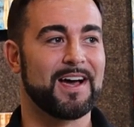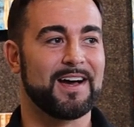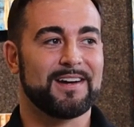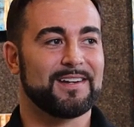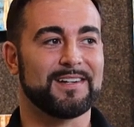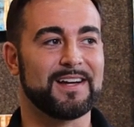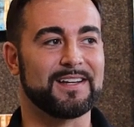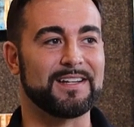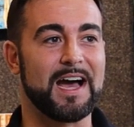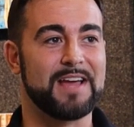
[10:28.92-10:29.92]

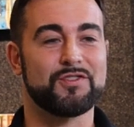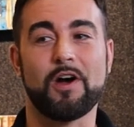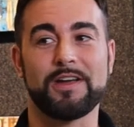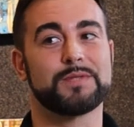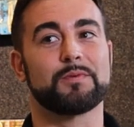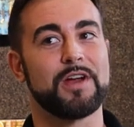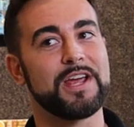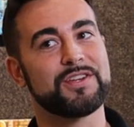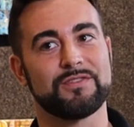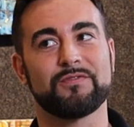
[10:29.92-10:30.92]
I draw
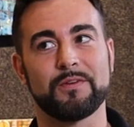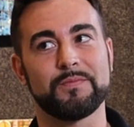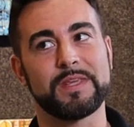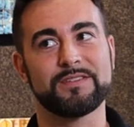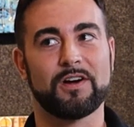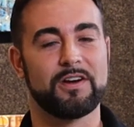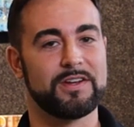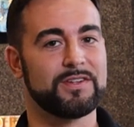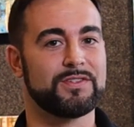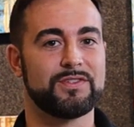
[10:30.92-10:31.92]
inspiration from these
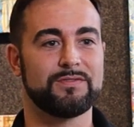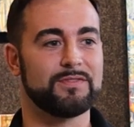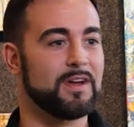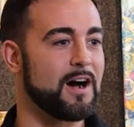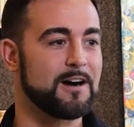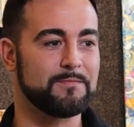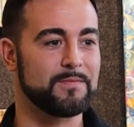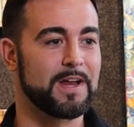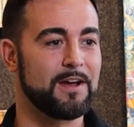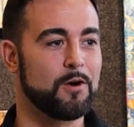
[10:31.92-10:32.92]
artists,
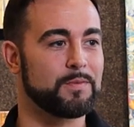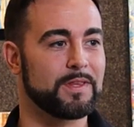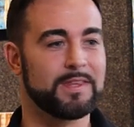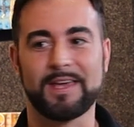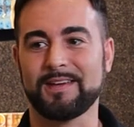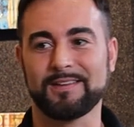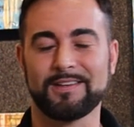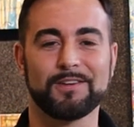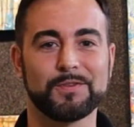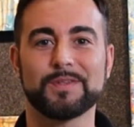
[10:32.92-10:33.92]
and I hope that they
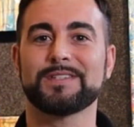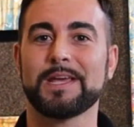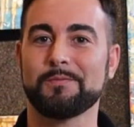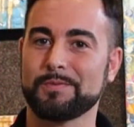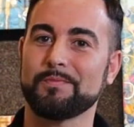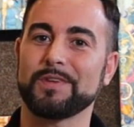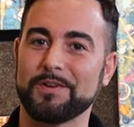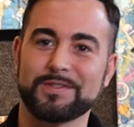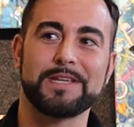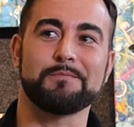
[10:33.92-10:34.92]
do the same
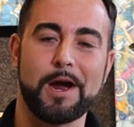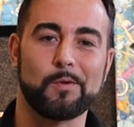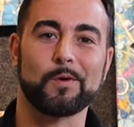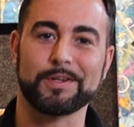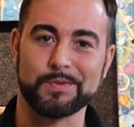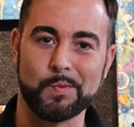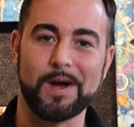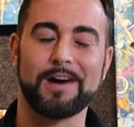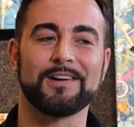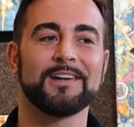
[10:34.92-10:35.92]
with seeing my work as
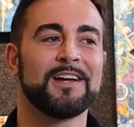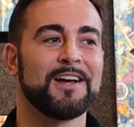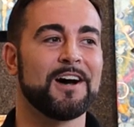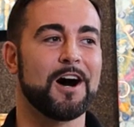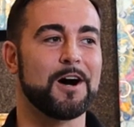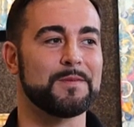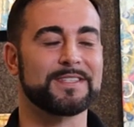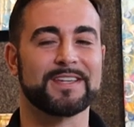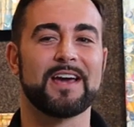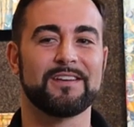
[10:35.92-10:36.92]
well.
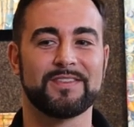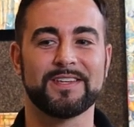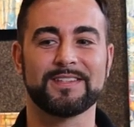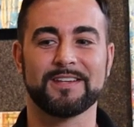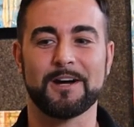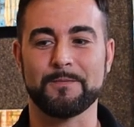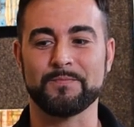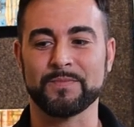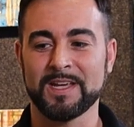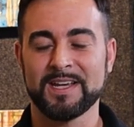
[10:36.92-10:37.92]
It's kind of this
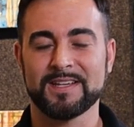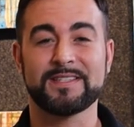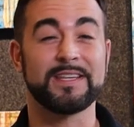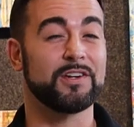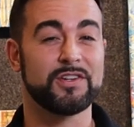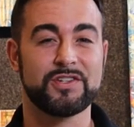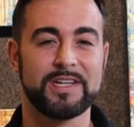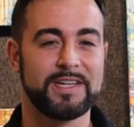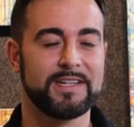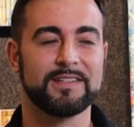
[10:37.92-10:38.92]

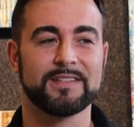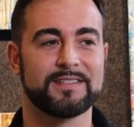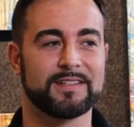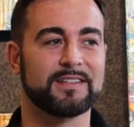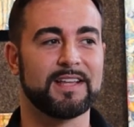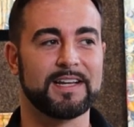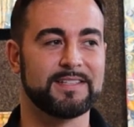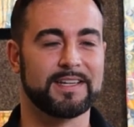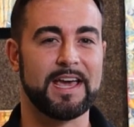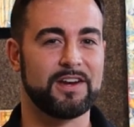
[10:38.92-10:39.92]
synergy, this
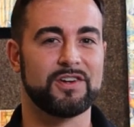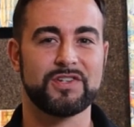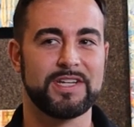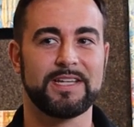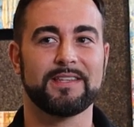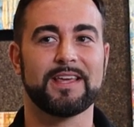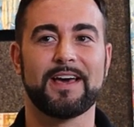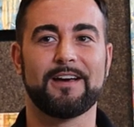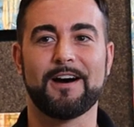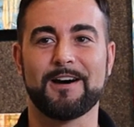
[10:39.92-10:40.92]
eclectic energy
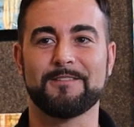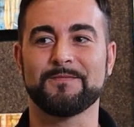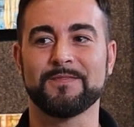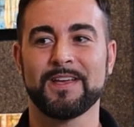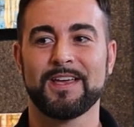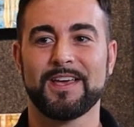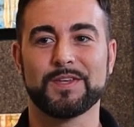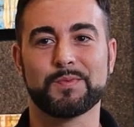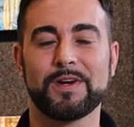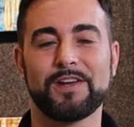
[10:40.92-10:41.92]
that
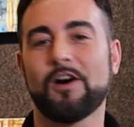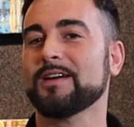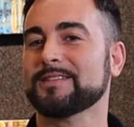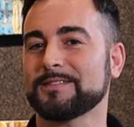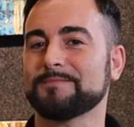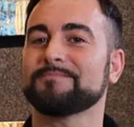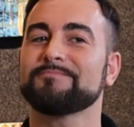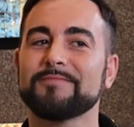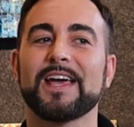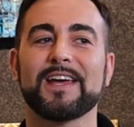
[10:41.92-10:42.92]
is pretty awesome.
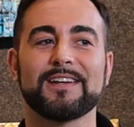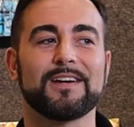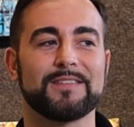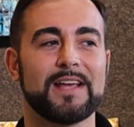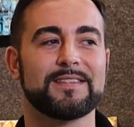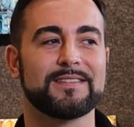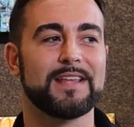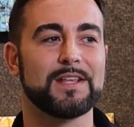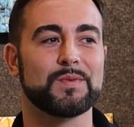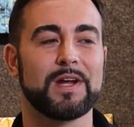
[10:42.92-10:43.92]
And
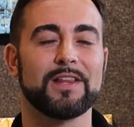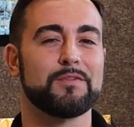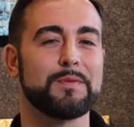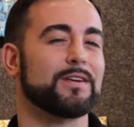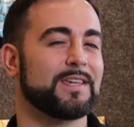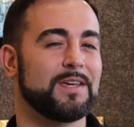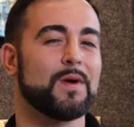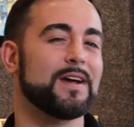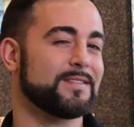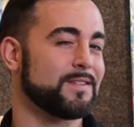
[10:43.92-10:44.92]
that's what I love about Key
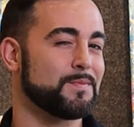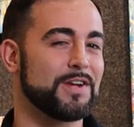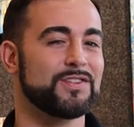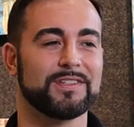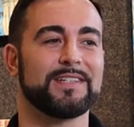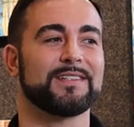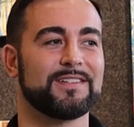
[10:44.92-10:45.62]
West, especially.